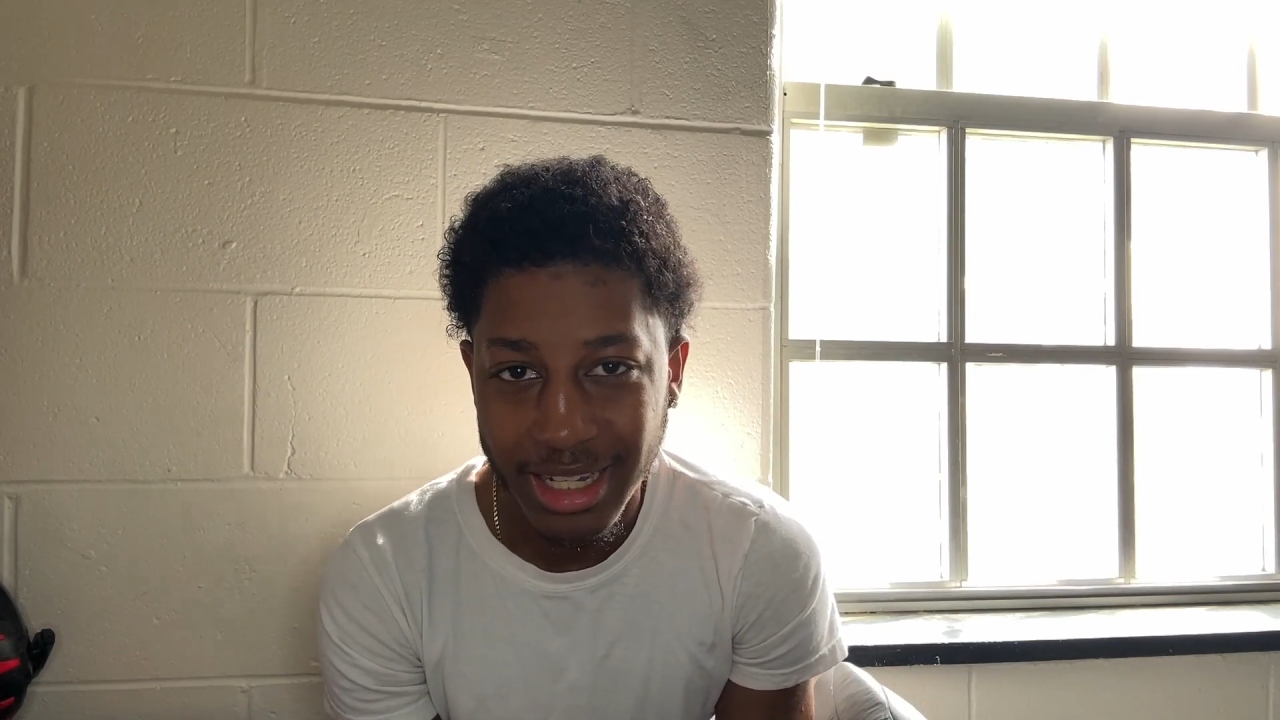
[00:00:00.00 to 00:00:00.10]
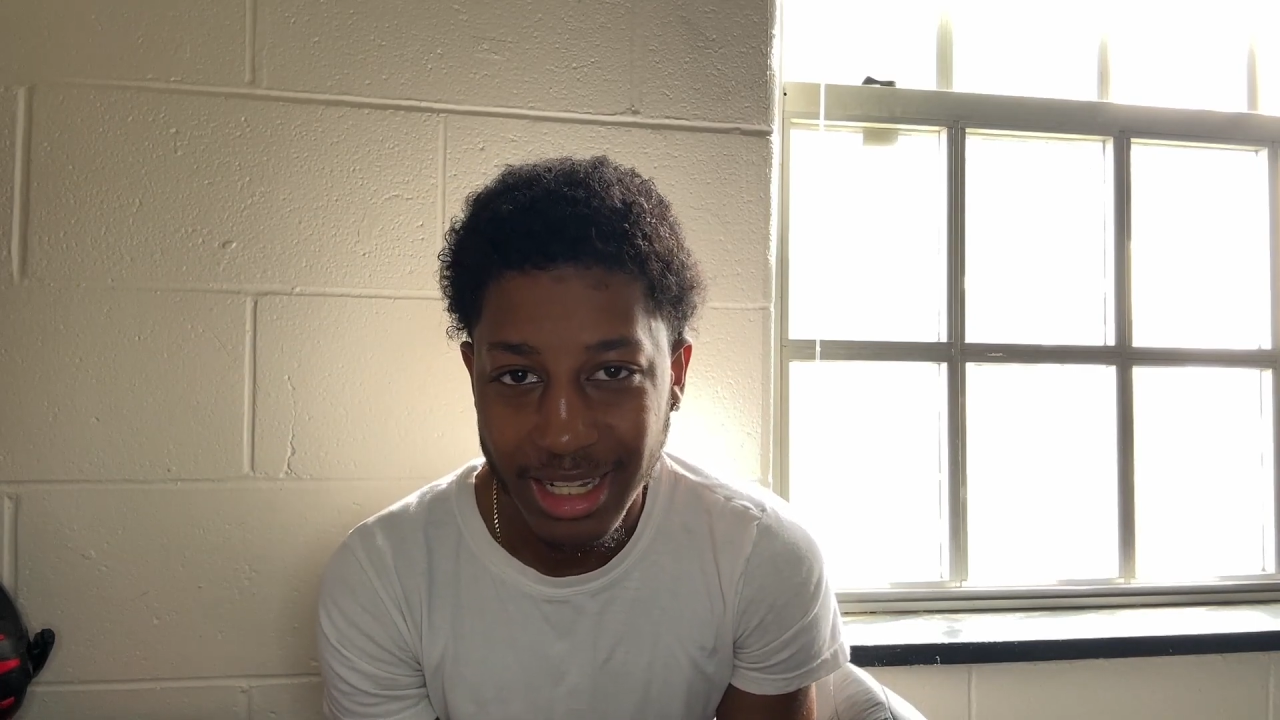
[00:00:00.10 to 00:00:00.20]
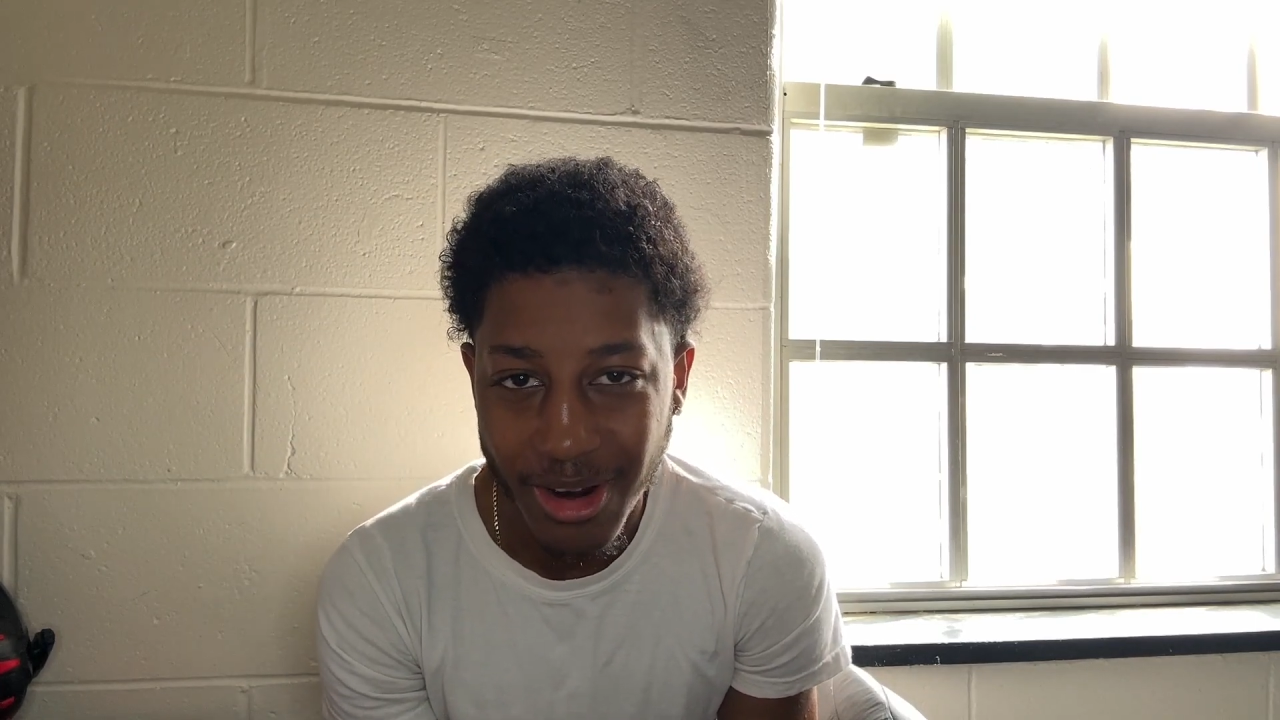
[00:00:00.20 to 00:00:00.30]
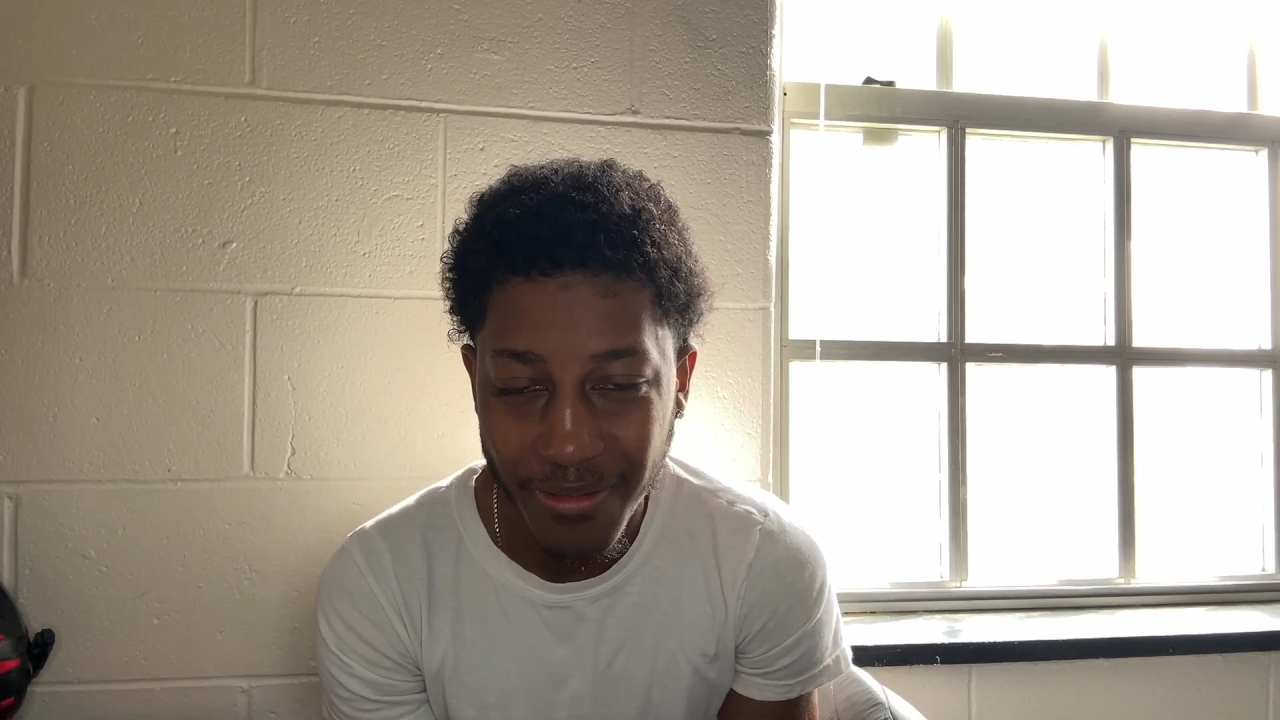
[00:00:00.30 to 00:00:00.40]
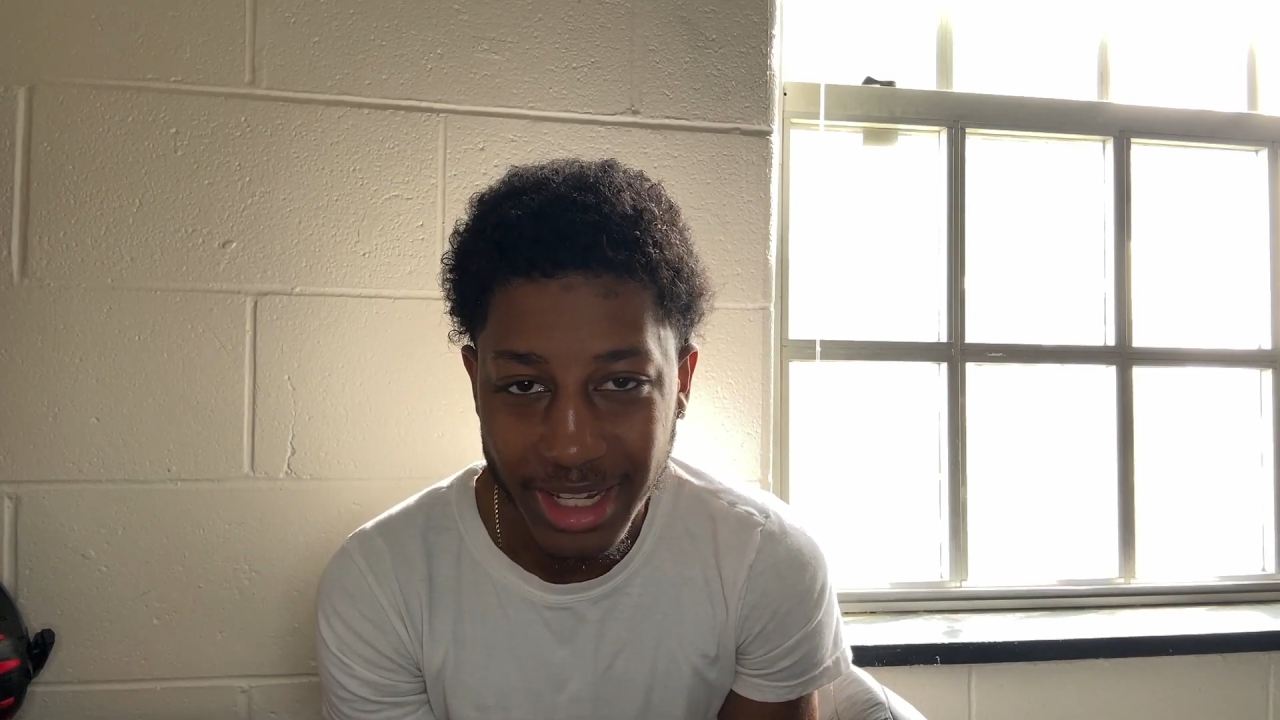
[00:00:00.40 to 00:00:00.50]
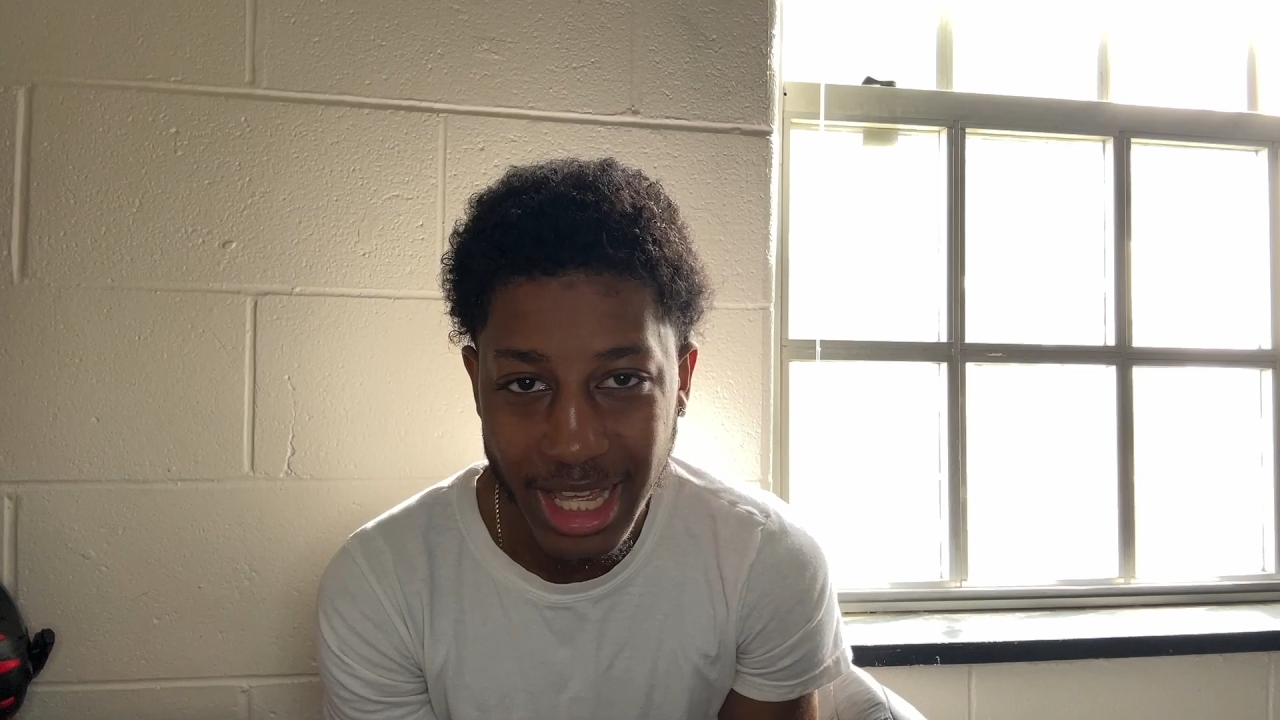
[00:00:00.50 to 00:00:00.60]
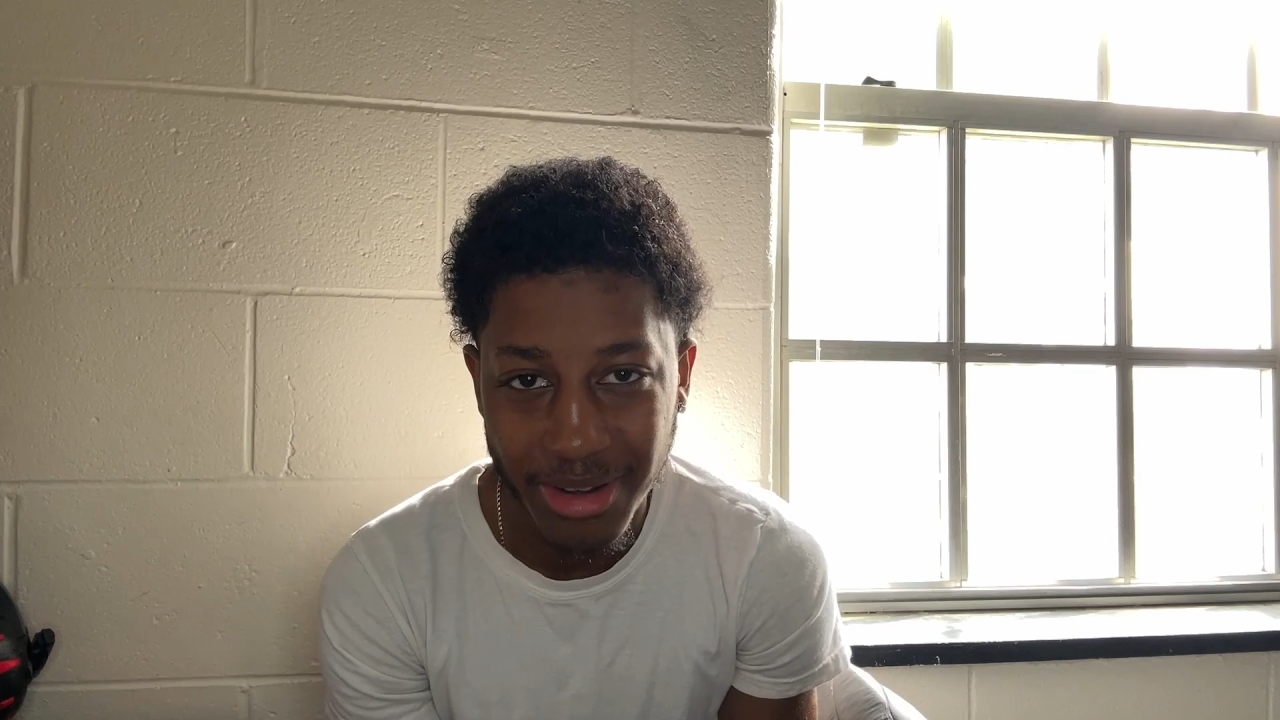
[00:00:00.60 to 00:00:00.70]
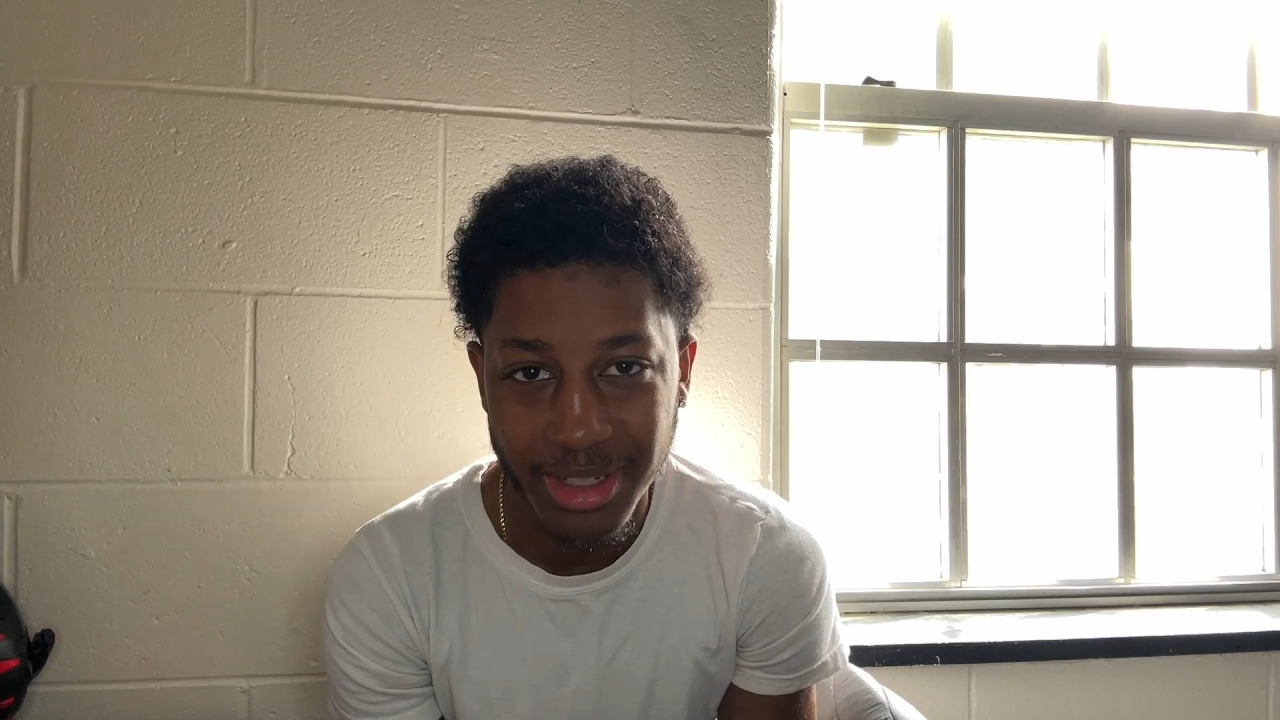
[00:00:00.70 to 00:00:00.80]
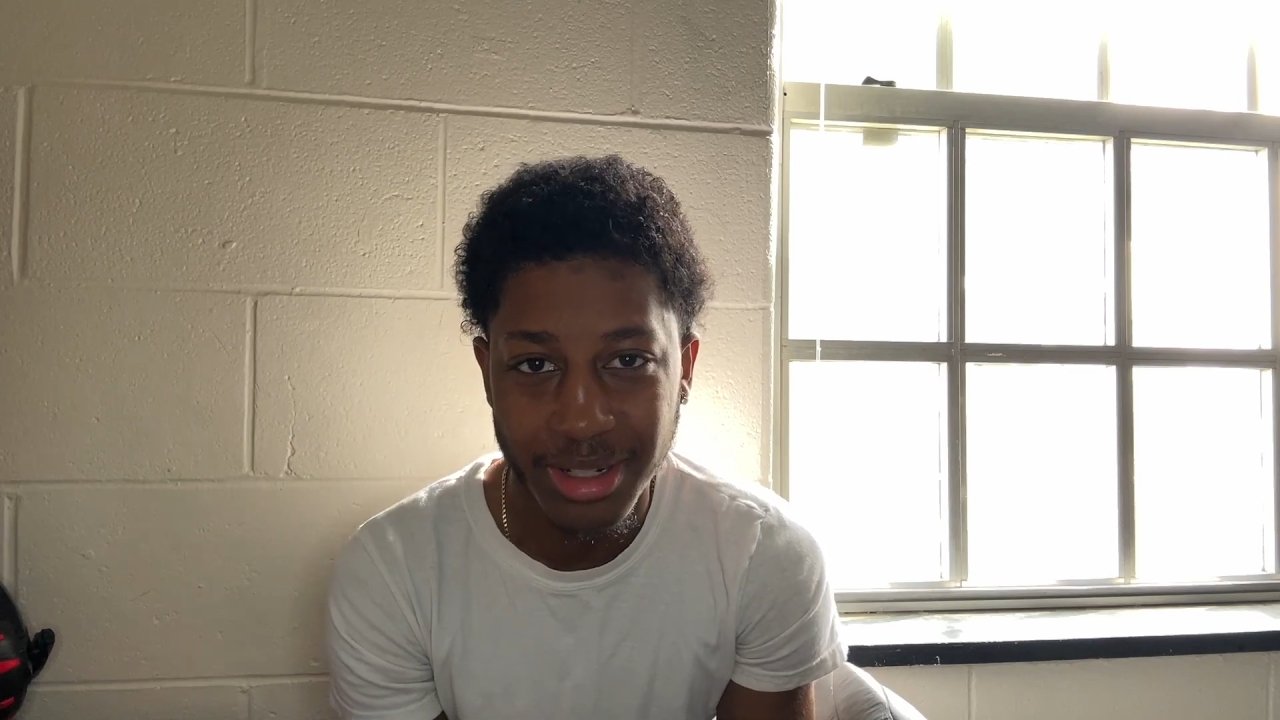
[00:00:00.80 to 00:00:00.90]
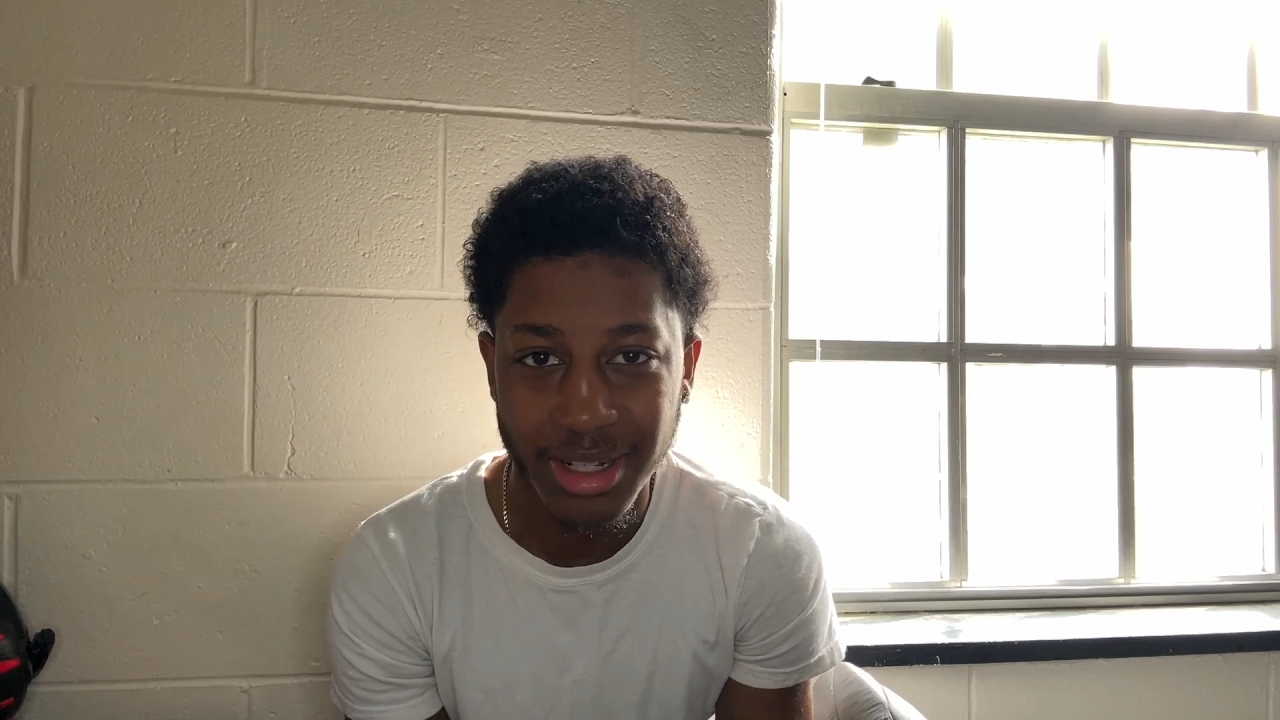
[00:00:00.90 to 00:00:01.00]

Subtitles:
Hopefully that will